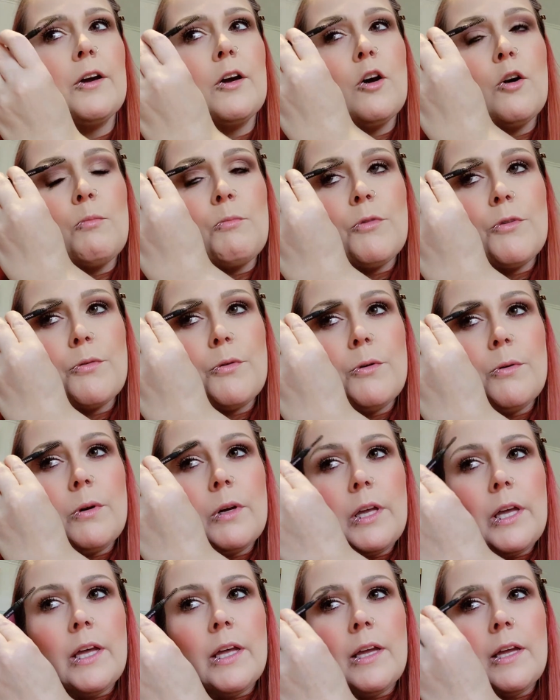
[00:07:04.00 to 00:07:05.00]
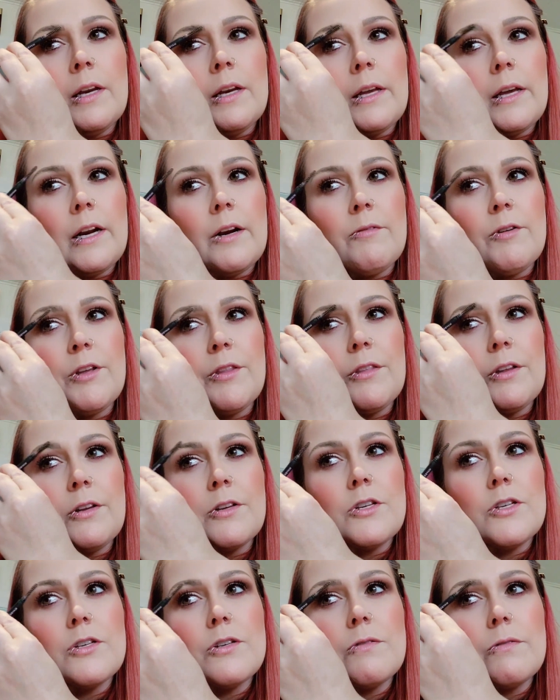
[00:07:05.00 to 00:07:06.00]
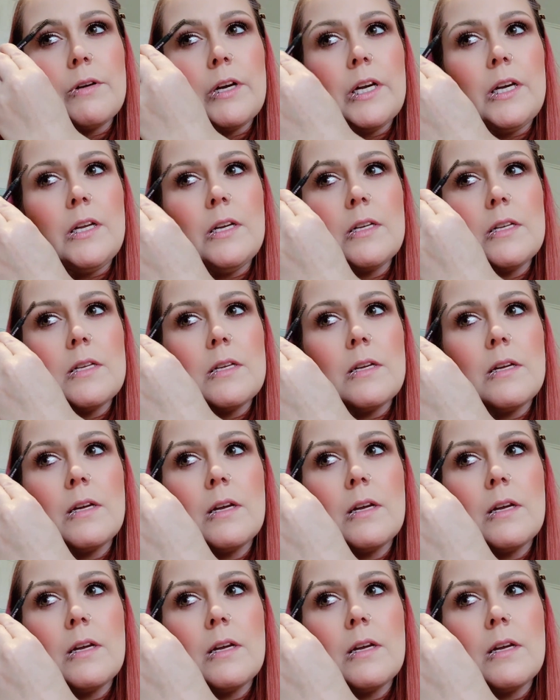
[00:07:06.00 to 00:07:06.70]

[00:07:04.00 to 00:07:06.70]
of comb through again, get everything straight.